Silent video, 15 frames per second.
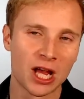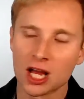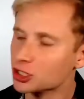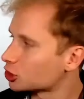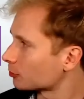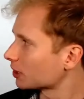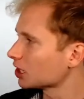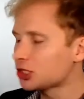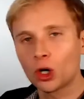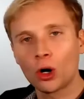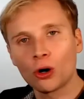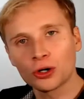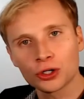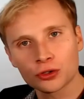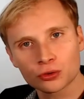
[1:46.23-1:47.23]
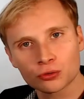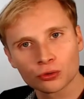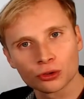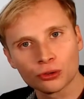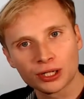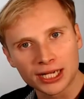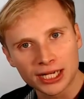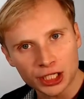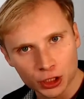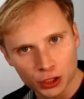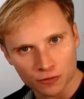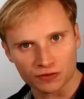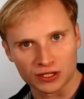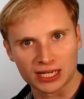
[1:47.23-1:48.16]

So I'm going to talk you through each of